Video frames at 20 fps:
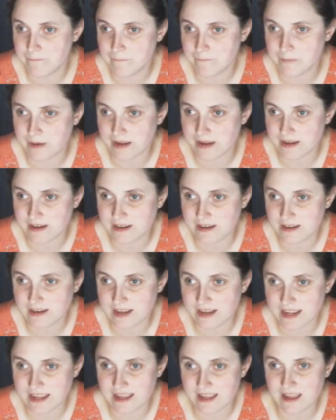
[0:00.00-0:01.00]
But
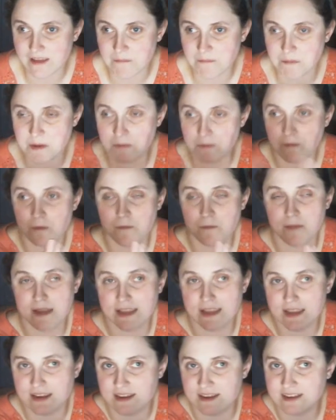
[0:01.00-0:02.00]
like, people were
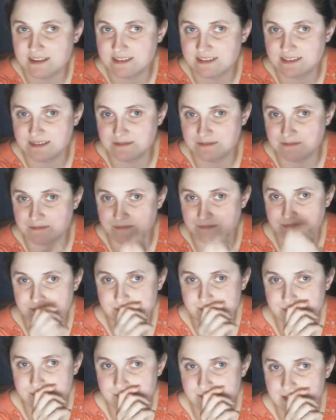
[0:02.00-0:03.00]
making custom
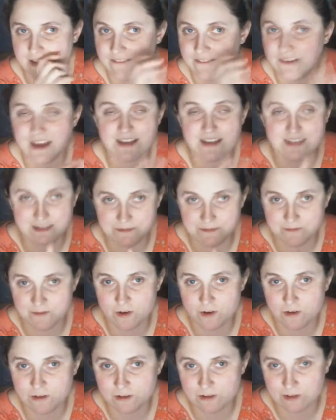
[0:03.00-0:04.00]

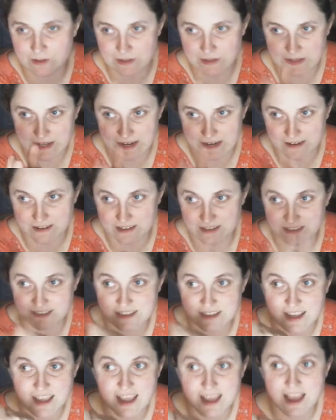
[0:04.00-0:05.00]
Vocaloid characters.
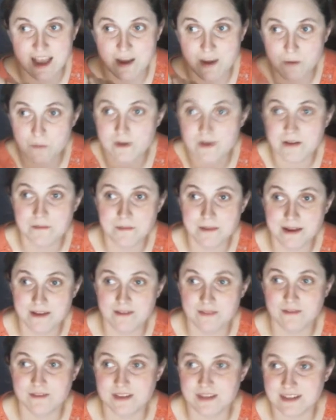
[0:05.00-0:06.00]
I wanted my
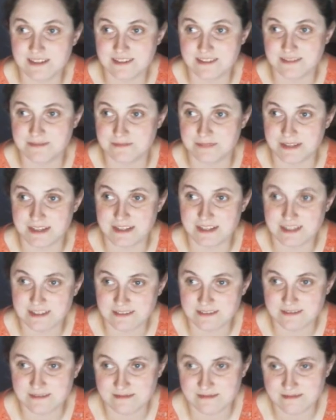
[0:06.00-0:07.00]
own custom like
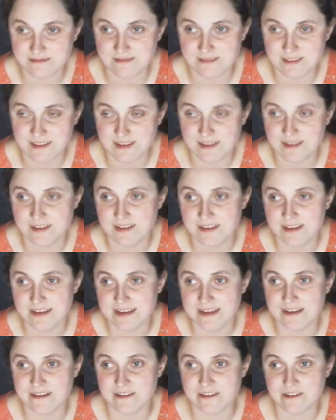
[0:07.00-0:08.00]

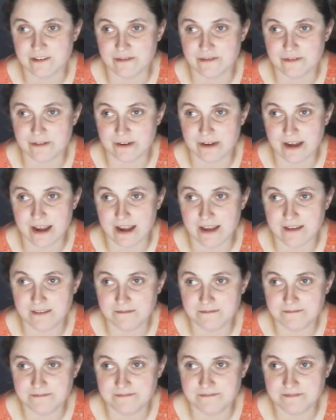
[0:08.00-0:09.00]
character for
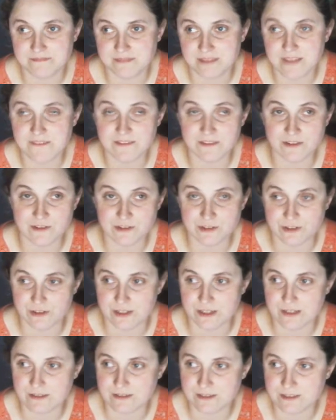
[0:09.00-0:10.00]
FL
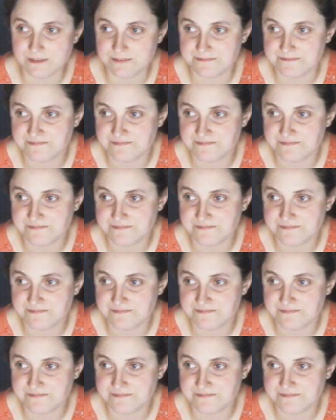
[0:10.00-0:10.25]
Studios.